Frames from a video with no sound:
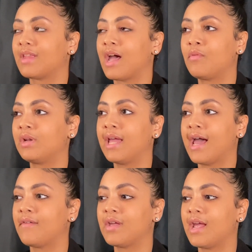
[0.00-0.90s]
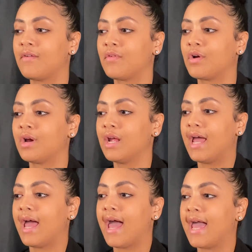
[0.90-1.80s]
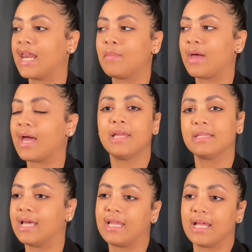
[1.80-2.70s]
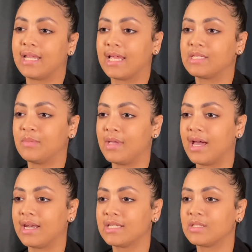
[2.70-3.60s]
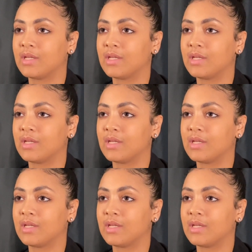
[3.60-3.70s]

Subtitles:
I really haven't ever had anybody I looked at like that, to be honest.